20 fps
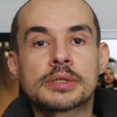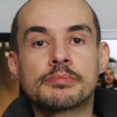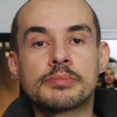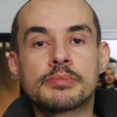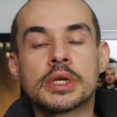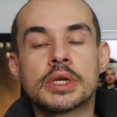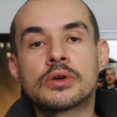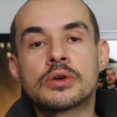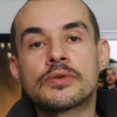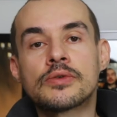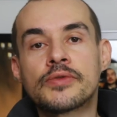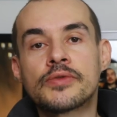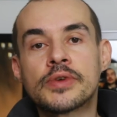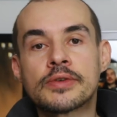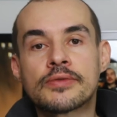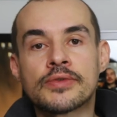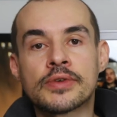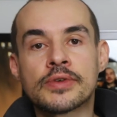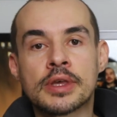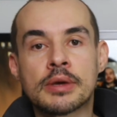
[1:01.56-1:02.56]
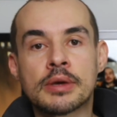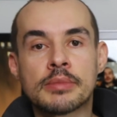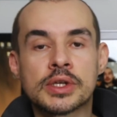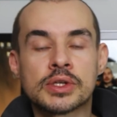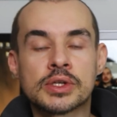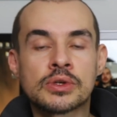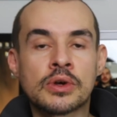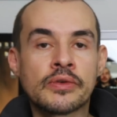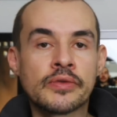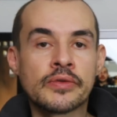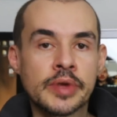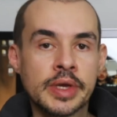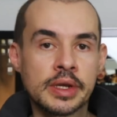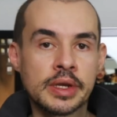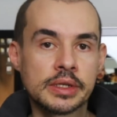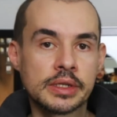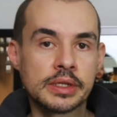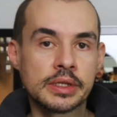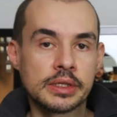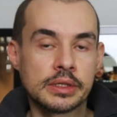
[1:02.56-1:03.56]
be a good fit for them and solve
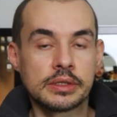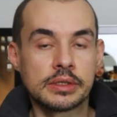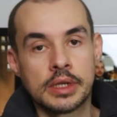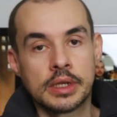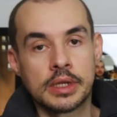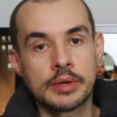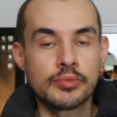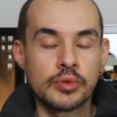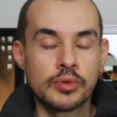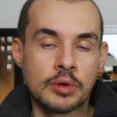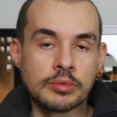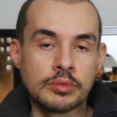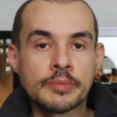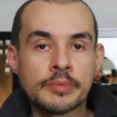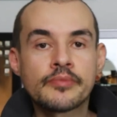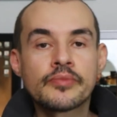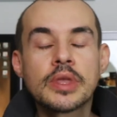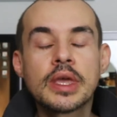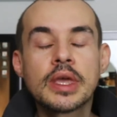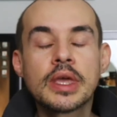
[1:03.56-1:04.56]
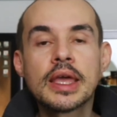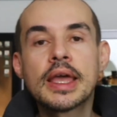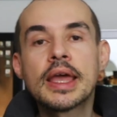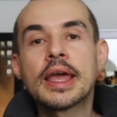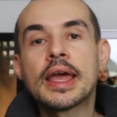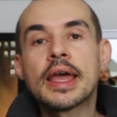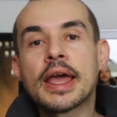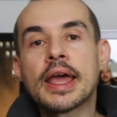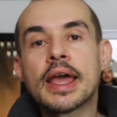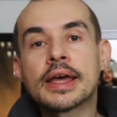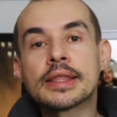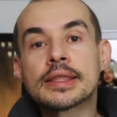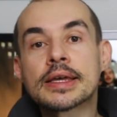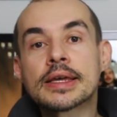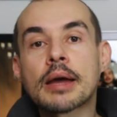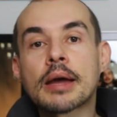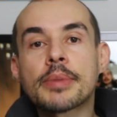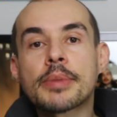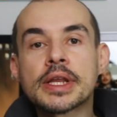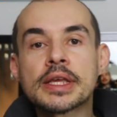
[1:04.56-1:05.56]
their problem, and the
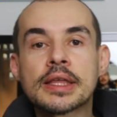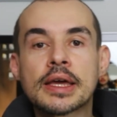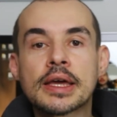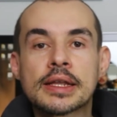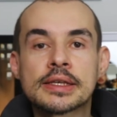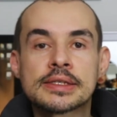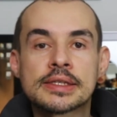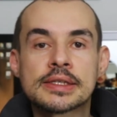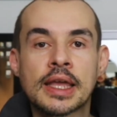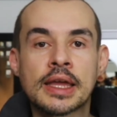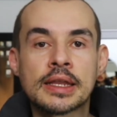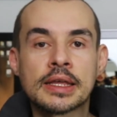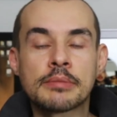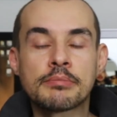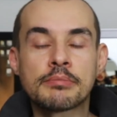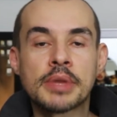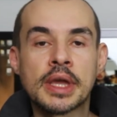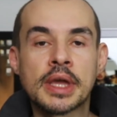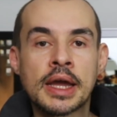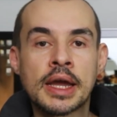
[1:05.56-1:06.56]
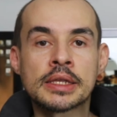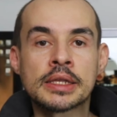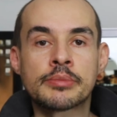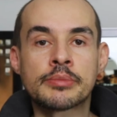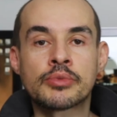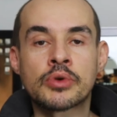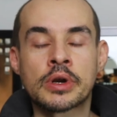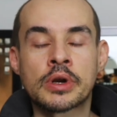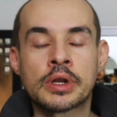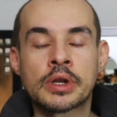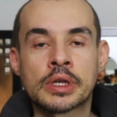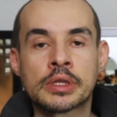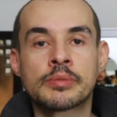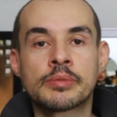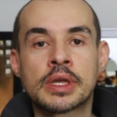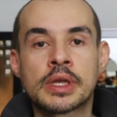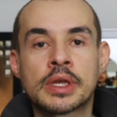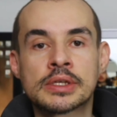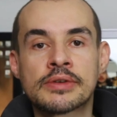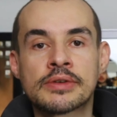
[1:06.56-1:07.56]
company that is standing behind the product,
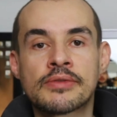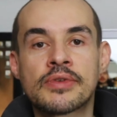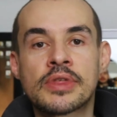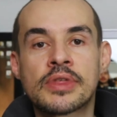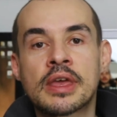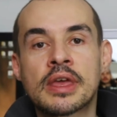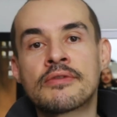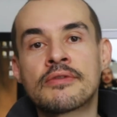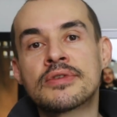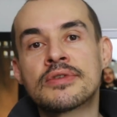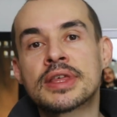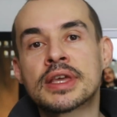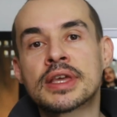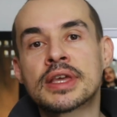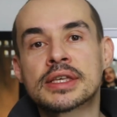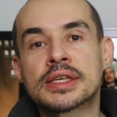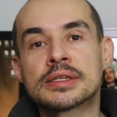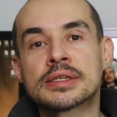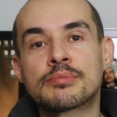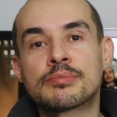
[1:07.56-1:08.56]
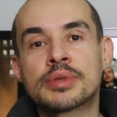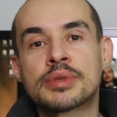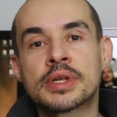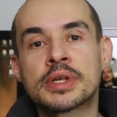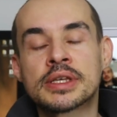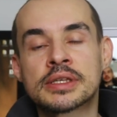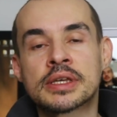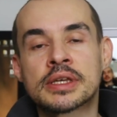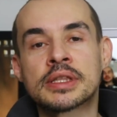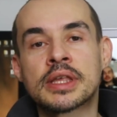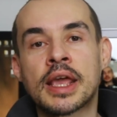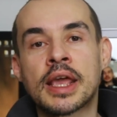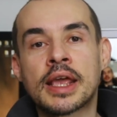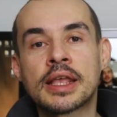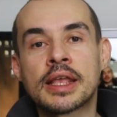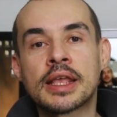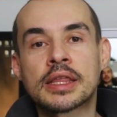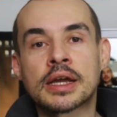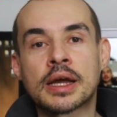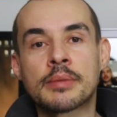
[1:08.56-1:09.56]
because if everything is in place and they hate
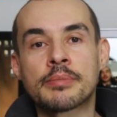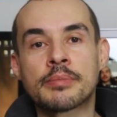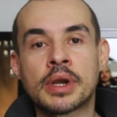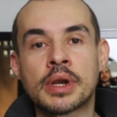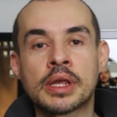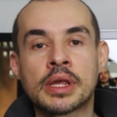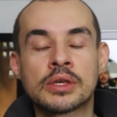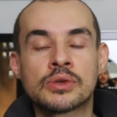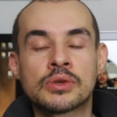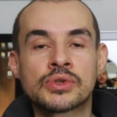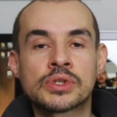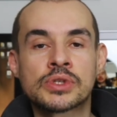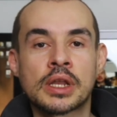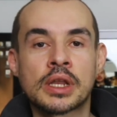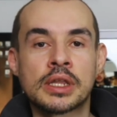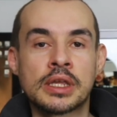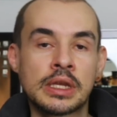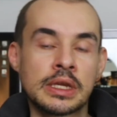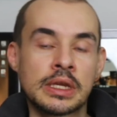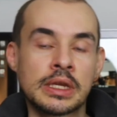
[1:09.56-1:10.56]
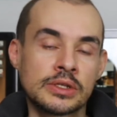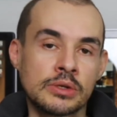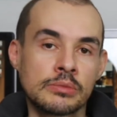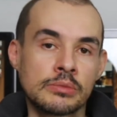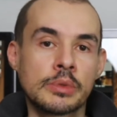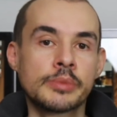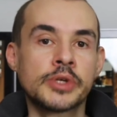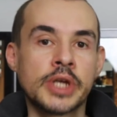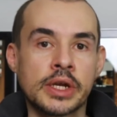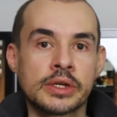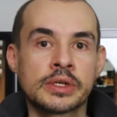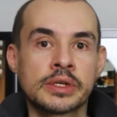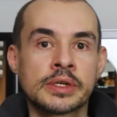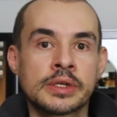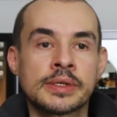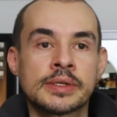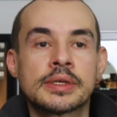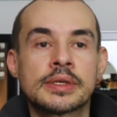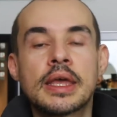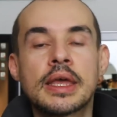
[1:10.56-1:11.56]
the company, you start hearing some
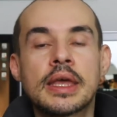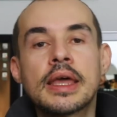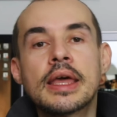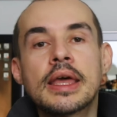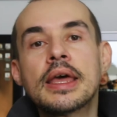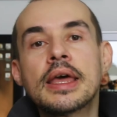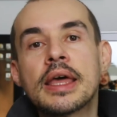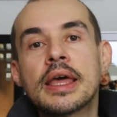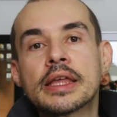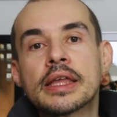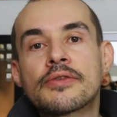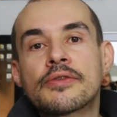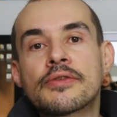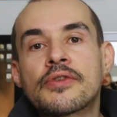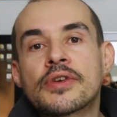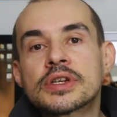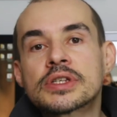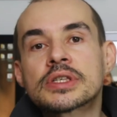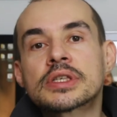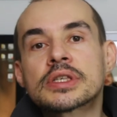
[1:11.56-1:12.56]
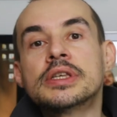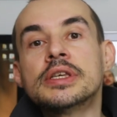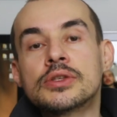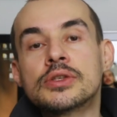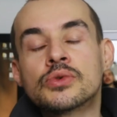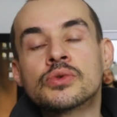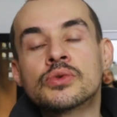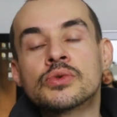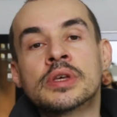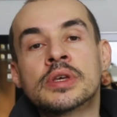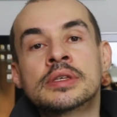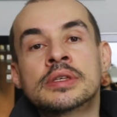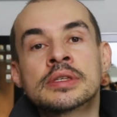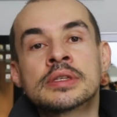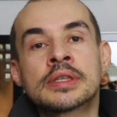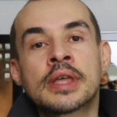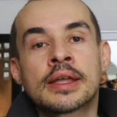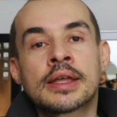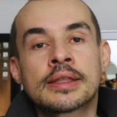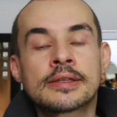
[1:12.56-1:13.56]
objections. And the first key to this is
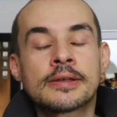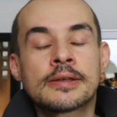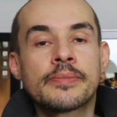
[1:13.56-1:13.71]
that